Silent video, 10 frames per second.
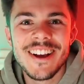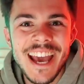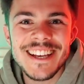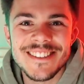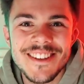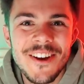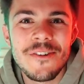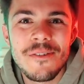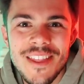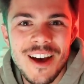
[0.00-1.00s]
Okay, so
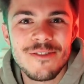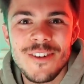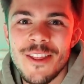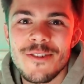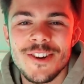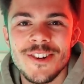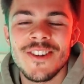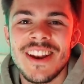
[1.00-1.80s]
without further ado,